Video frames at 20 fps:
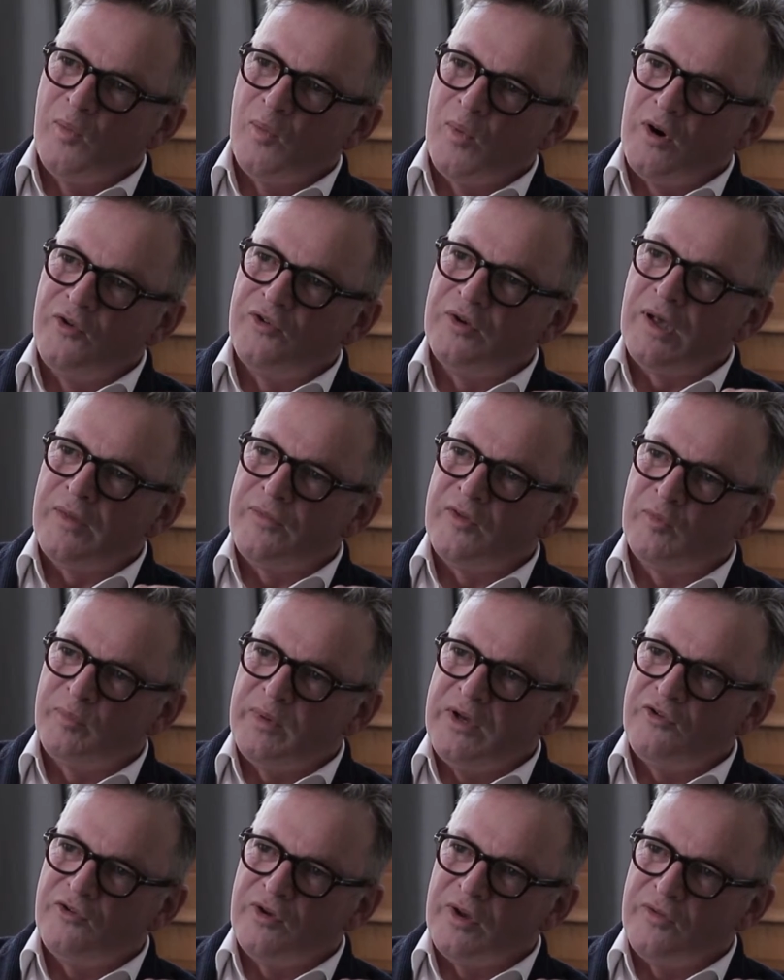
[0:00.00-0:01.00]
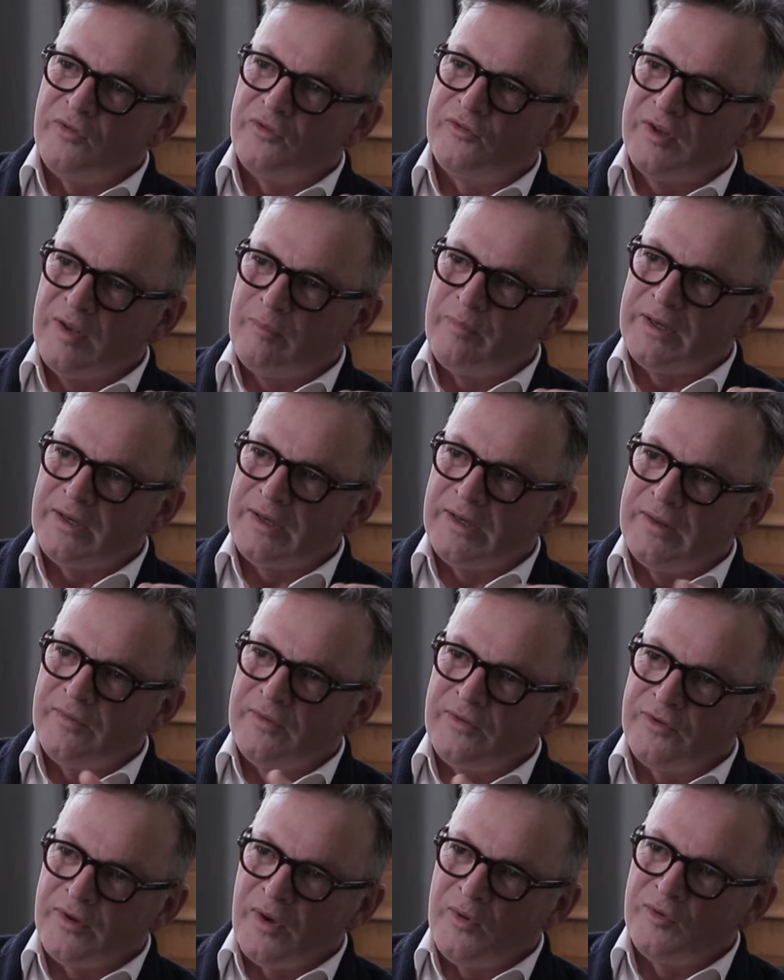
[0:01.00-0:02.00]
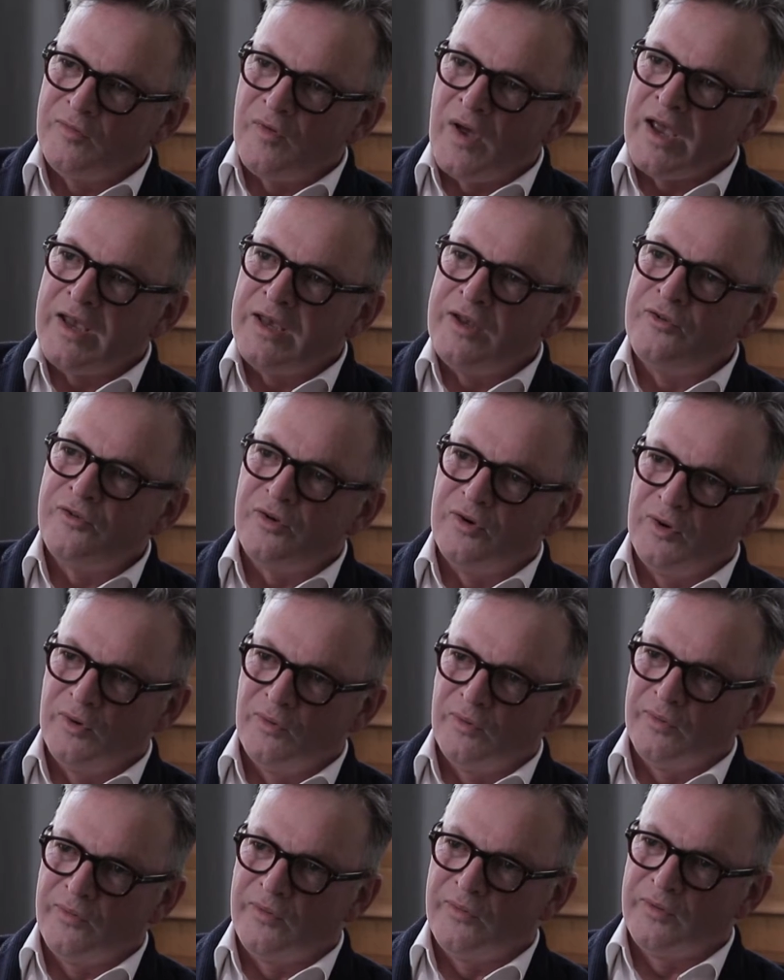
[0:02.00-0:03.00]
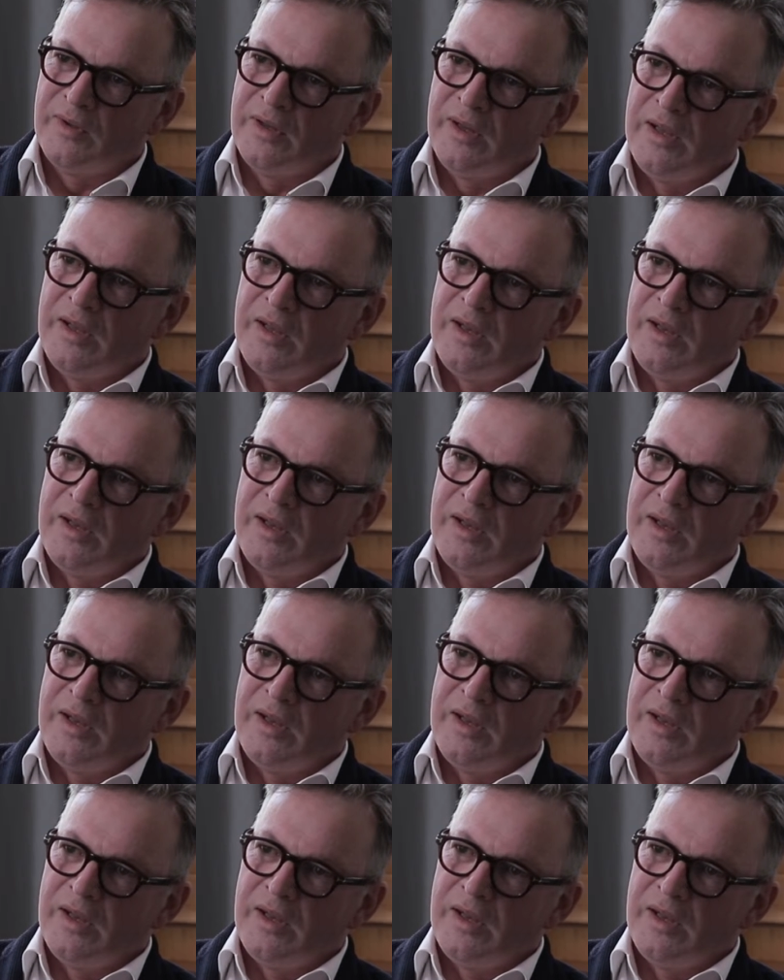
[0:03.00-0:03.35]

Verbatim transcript: Whereas in other species, typically this goes via interneurons.